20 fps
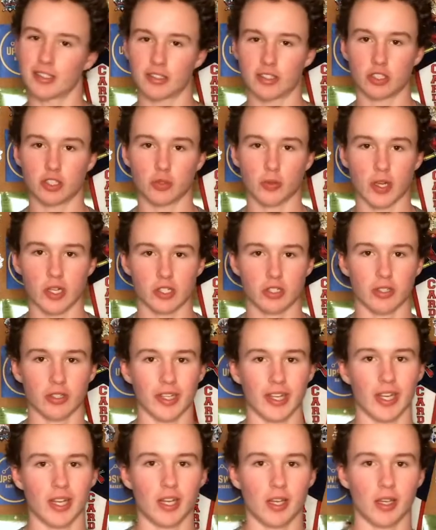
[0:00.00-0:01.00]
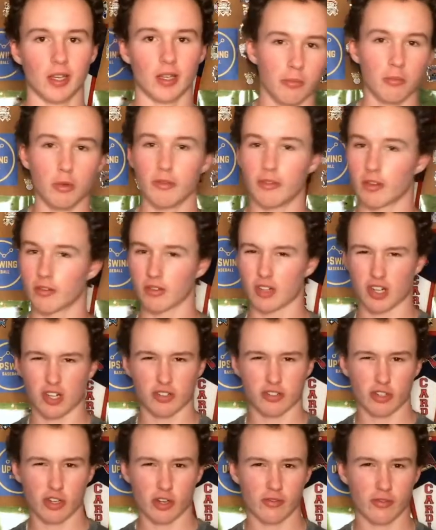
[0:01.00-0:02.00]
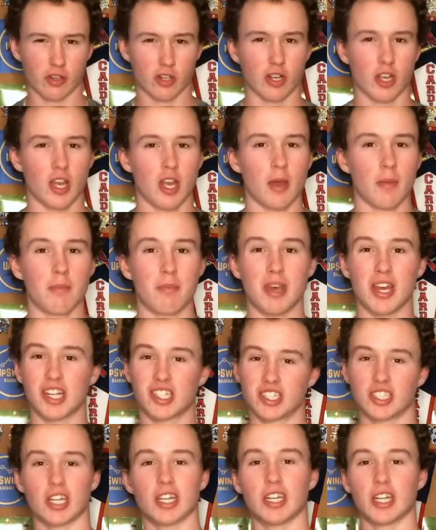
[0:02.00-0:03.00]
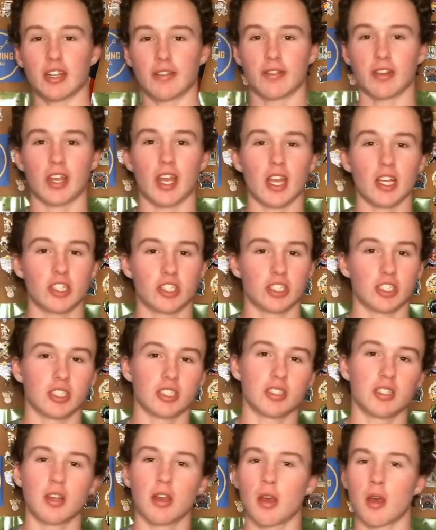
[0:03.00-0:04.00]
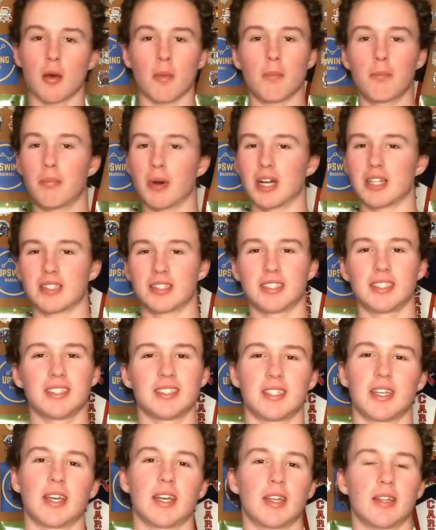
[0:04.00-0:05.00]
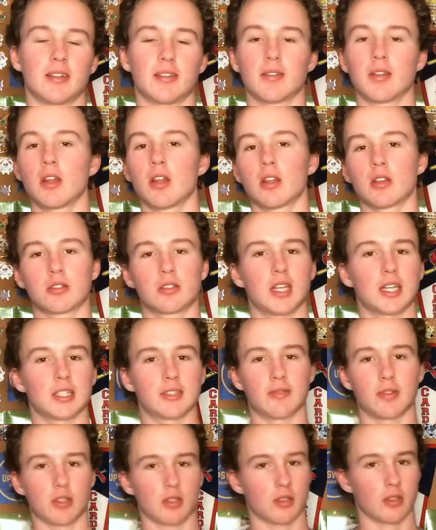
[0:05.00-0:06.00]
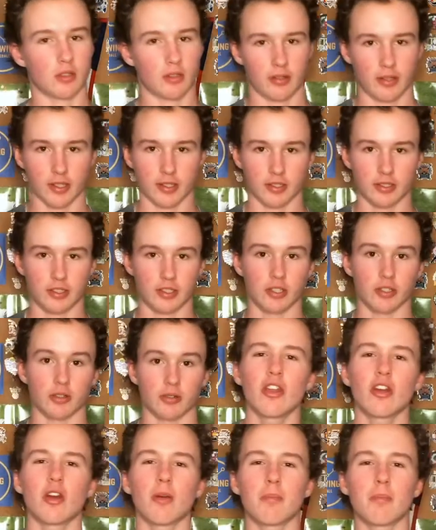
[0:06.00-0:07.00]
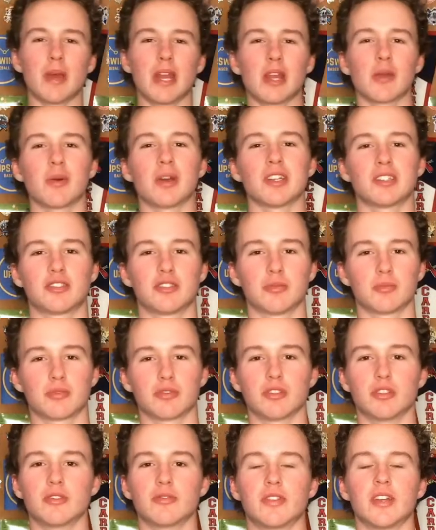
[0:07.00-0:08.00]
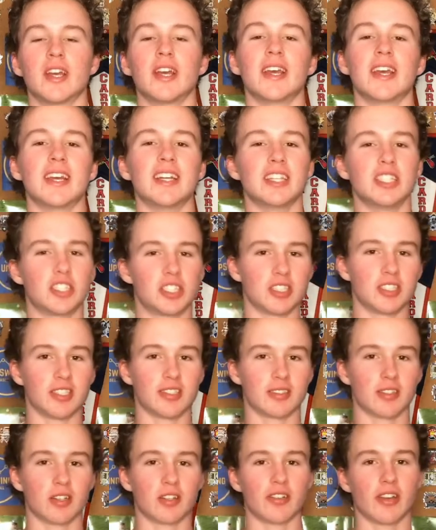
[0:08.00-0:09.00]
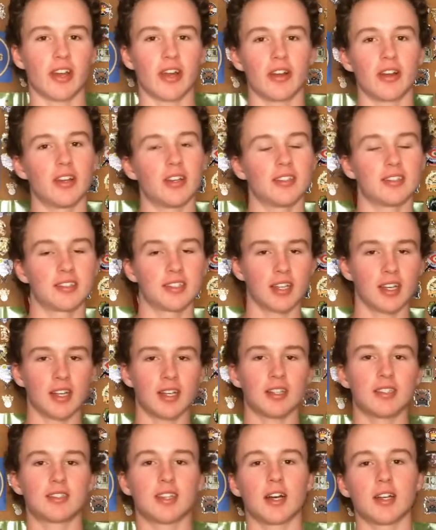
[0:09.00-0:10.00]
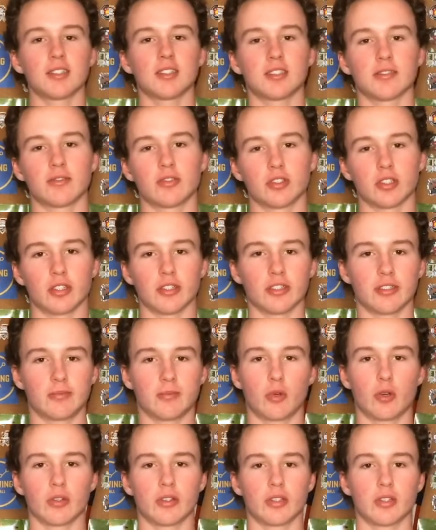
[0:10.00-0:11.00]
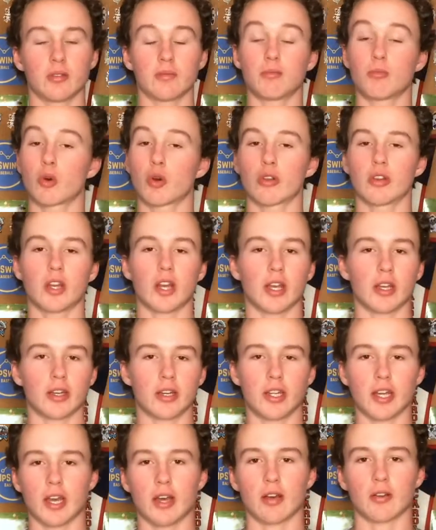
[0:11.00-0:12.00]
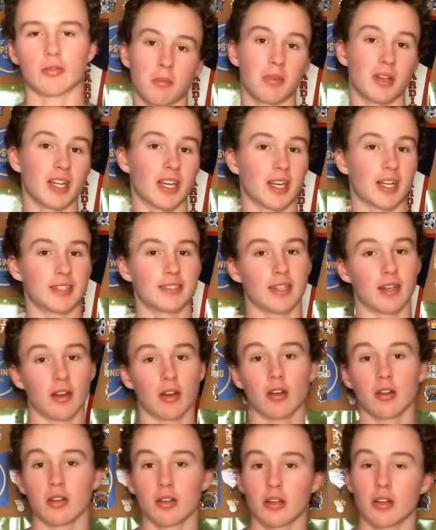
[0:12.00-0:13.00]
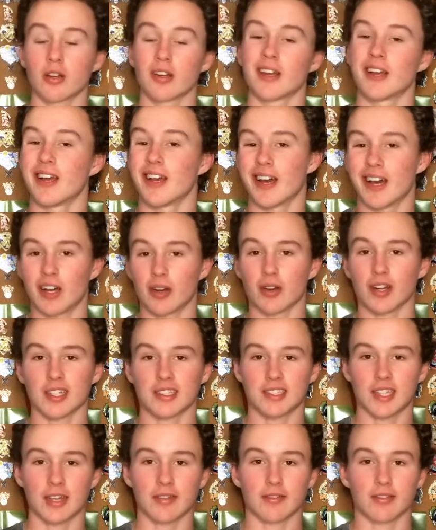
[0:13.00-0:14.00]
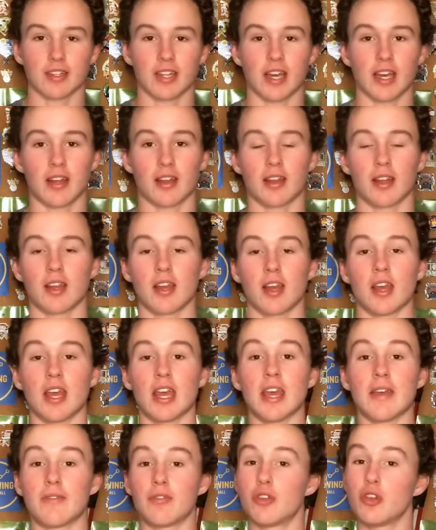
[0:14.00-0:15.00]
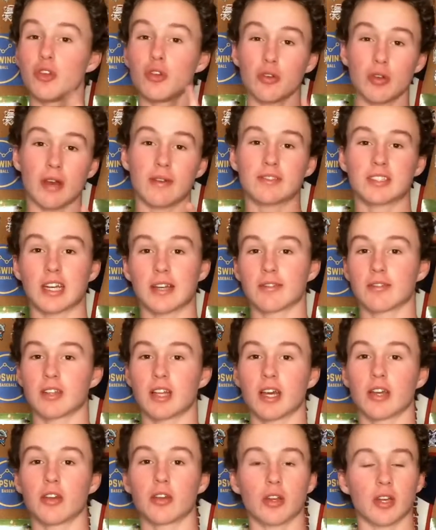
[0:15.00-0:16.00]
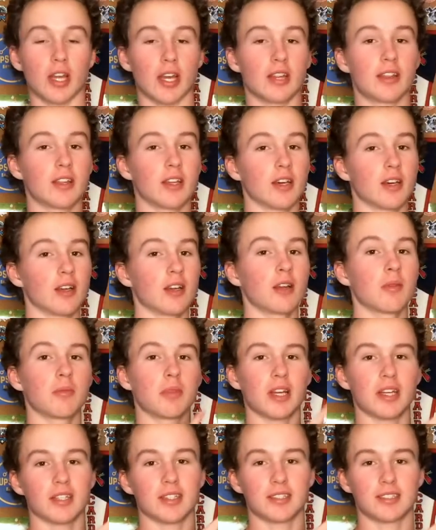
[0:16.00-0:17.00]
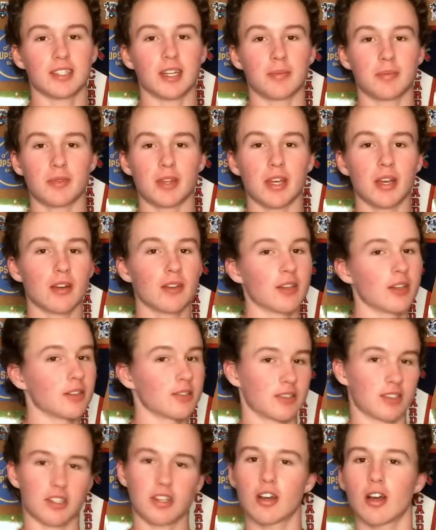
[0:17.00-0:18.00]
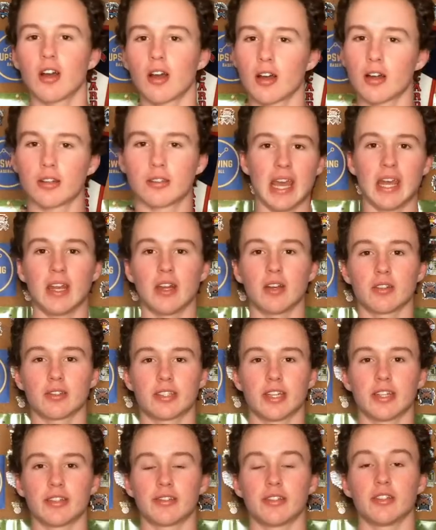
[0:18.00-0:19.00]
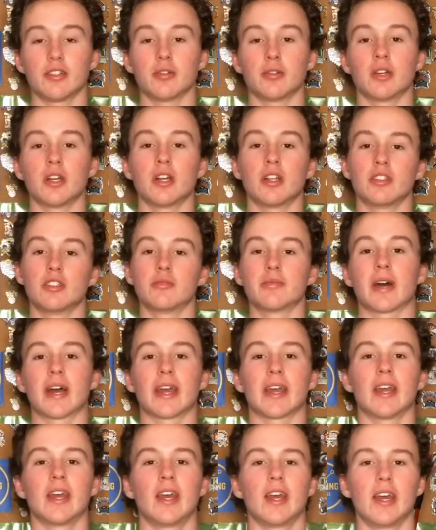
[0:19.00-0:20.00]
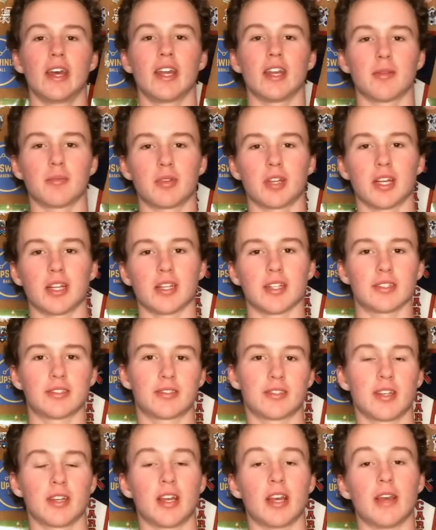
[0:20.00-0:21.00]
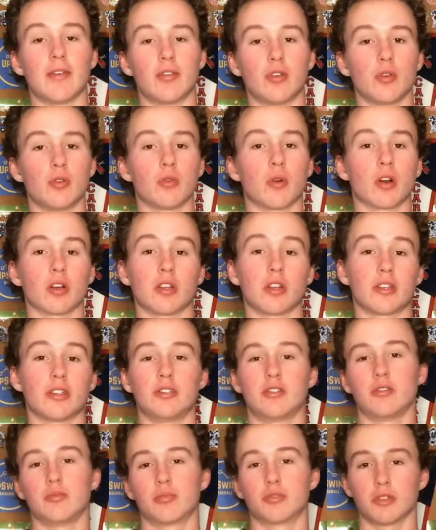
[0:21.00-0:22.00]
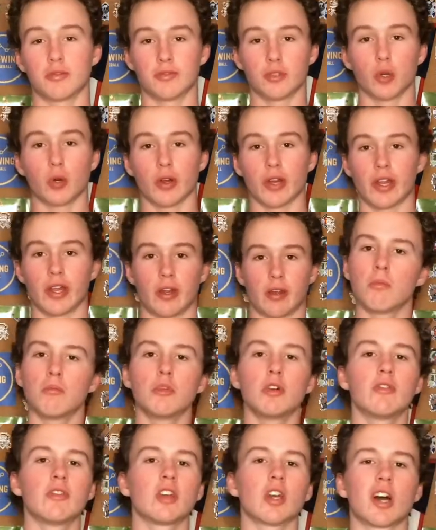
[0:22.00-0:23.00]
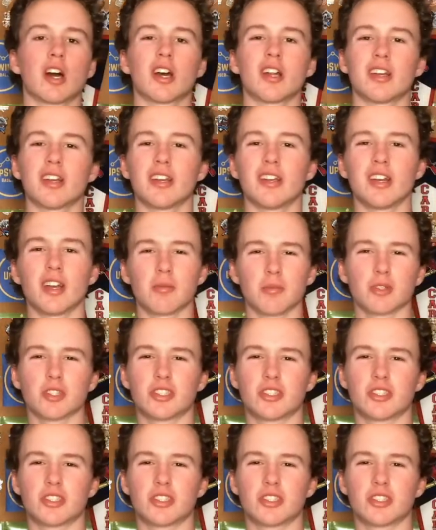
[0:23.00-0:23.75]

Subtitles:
situational hitting, moving runners over, pitch identification, bunting, and there's lots of other little things too. There are many ways to improve in each of these little areas. Tons of drills, more than I could count. But like I said earlier, I don't got time for that. If you have time for that, you can hit the playlist up there. There's the card, and it'll take you to my hitting playlist if you are looking to improve your hitting. Moving on, number